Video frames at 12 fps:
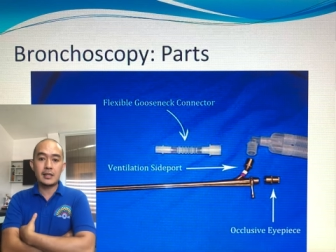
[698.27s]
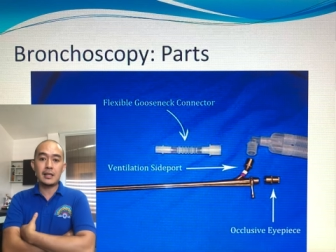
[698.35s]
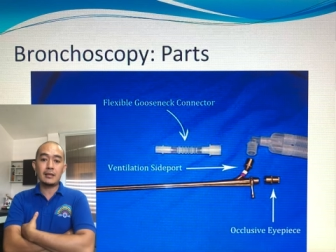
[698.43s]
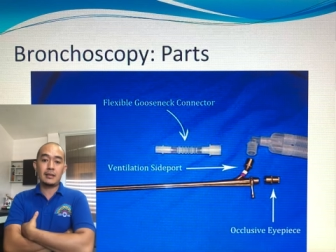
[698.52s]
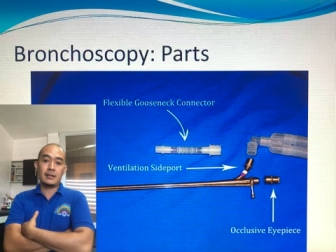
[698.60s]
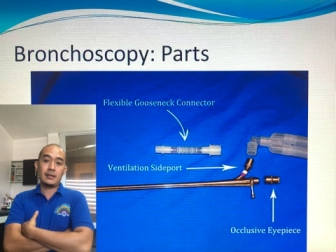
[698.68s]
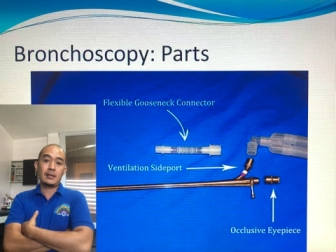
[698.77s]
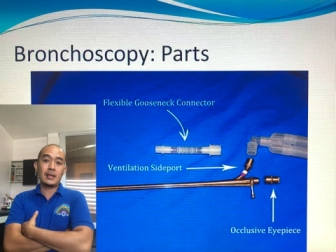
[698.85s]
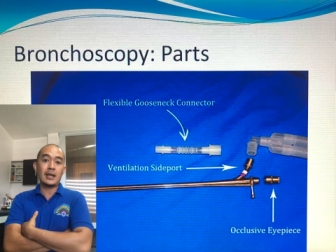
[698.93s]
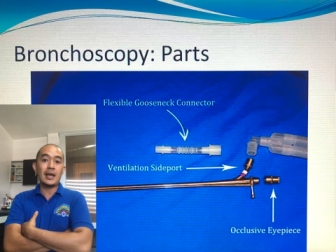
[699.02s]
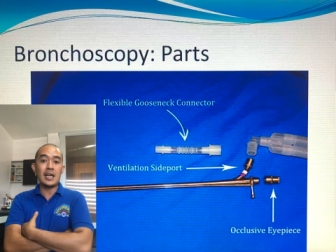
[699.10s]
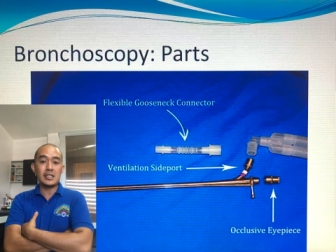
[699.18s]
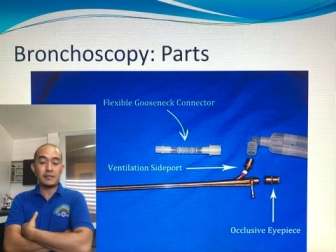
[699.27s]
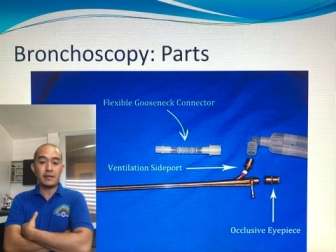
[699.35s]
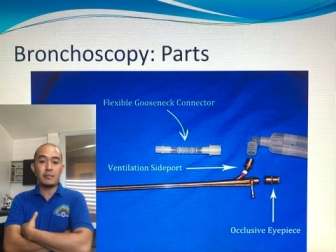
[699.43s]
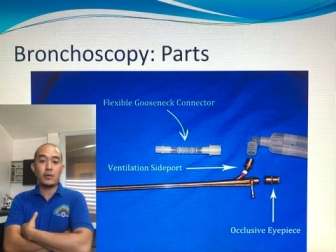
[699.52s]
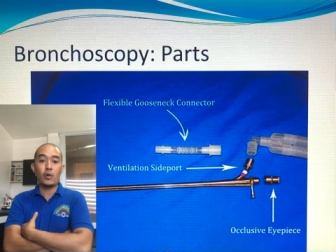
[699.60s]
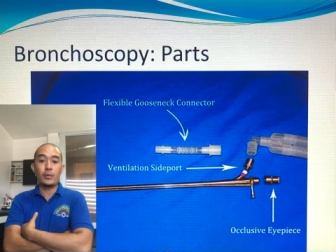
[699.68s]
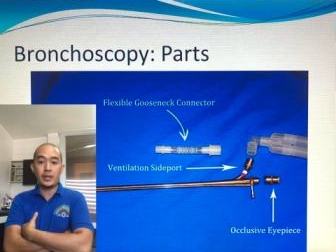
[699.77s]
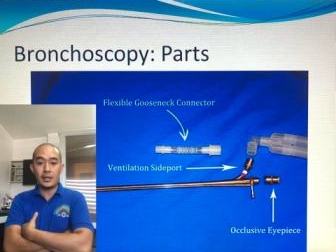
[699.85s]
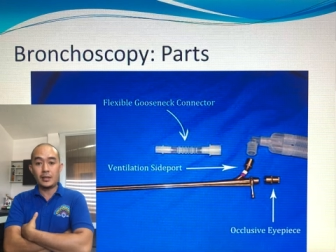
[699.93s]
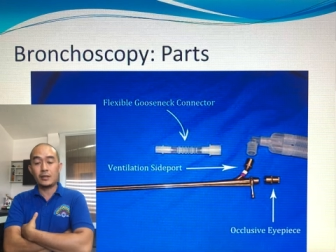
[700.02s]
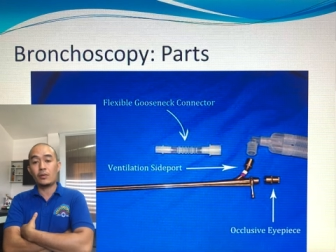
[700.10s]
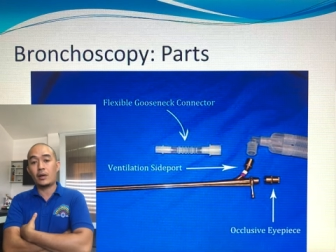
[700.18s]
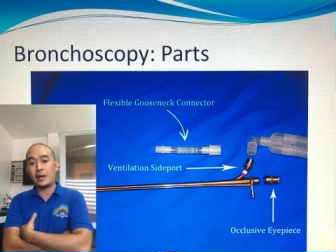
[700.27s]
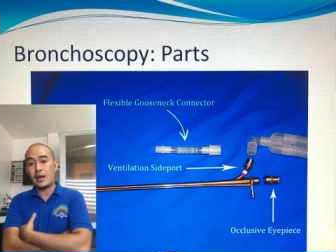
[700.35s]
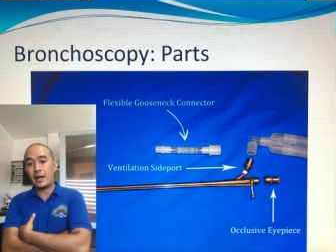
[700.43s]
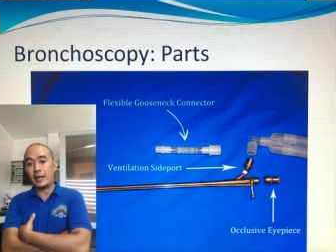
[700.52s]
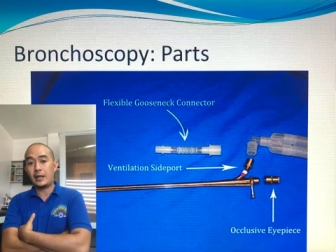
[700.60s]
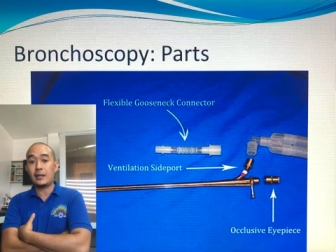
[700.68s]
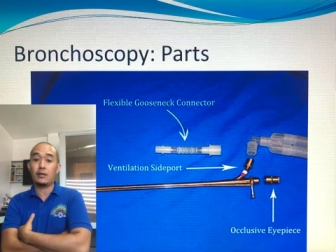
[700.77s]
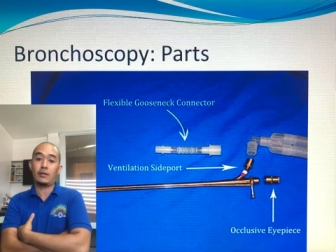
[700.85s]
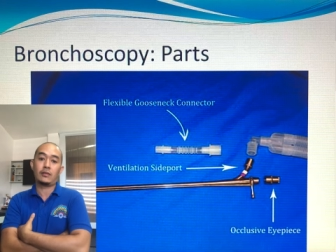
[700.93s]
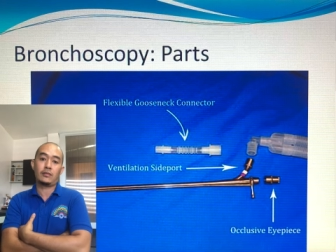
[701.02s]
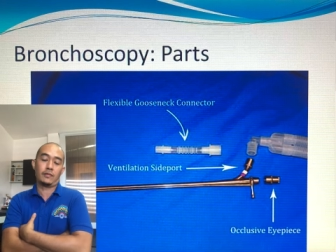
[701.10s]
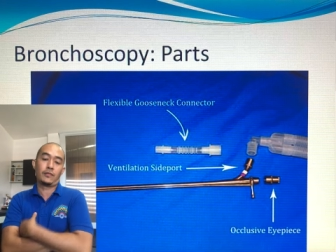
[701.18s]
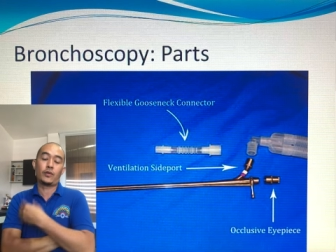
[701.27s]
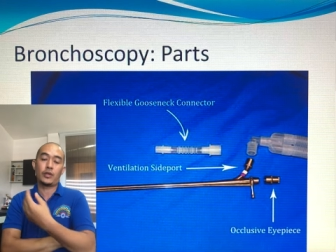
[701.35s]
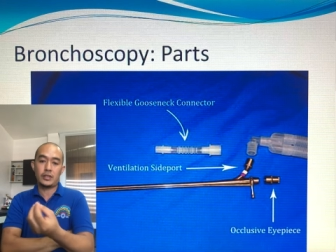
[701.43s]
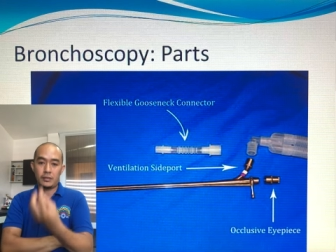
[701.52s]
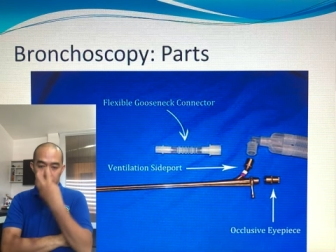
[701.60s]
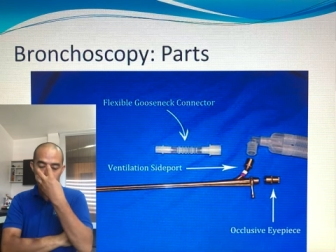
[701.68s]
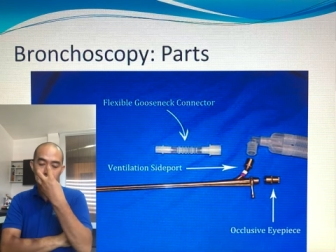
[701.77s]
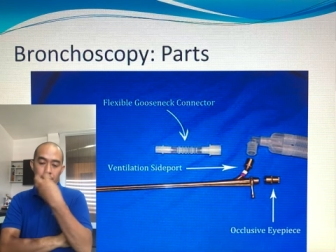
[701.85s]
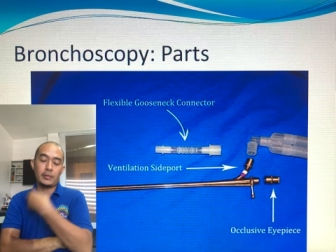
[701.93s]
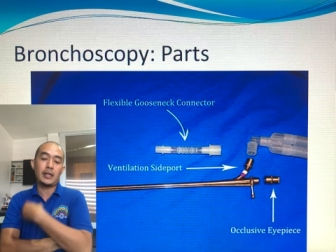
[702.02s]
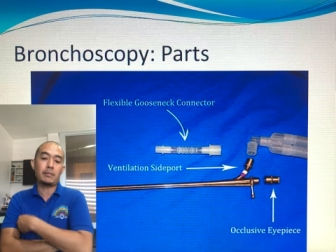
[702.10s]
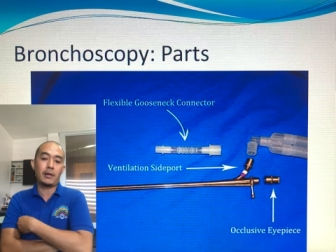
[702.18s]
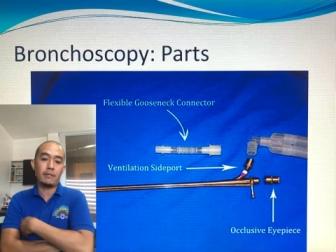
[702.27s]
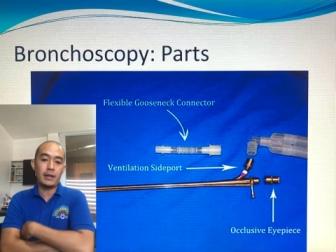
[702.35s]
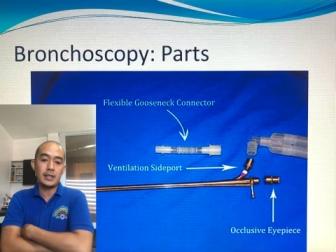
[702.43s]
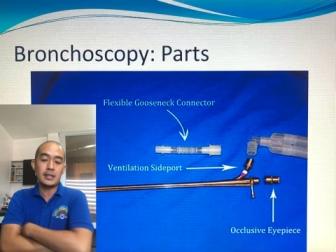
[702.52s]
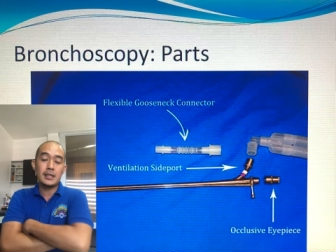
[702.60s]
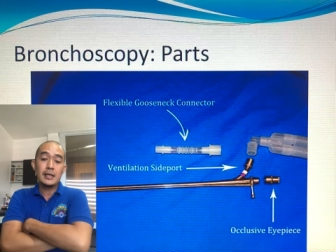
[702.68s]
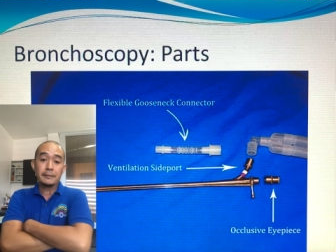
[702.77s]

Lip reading: the gas from going into our eye, and or of course that prevents